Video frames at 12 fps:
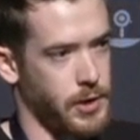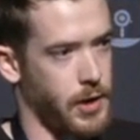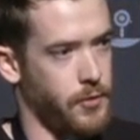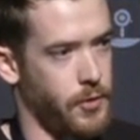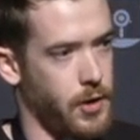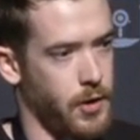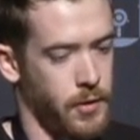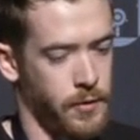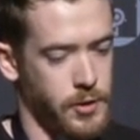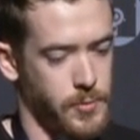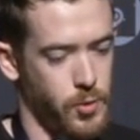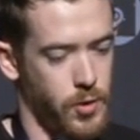check out the
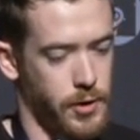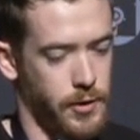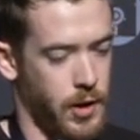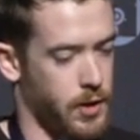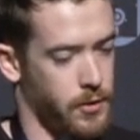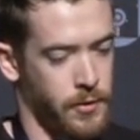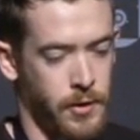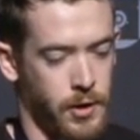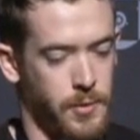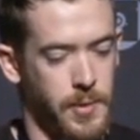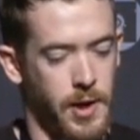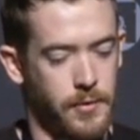ShmooCon talk or
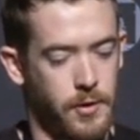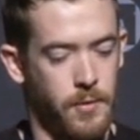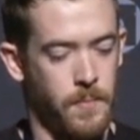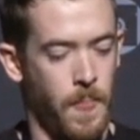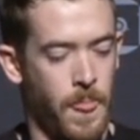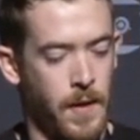talk to me after.